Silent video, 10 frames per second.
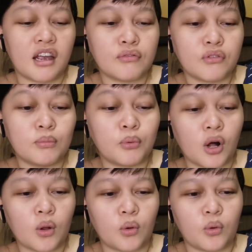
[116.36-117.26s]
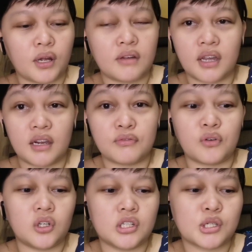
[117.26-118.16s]
hair fall po ako. I have a hair
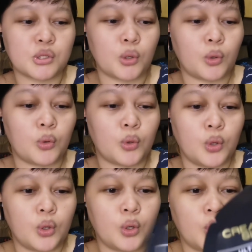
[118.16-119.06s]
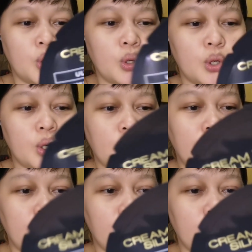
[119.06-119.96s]
fall, so
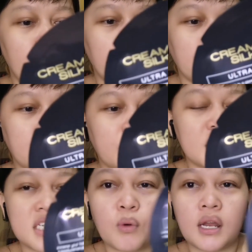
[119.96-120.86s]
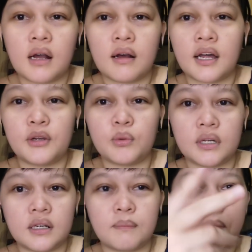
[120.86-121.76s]
ano, kasi
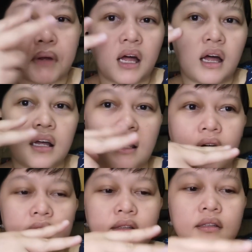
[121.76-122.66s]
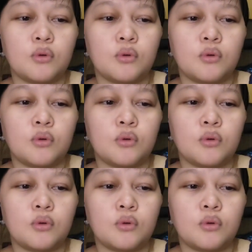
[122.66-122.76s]
walang pa cut,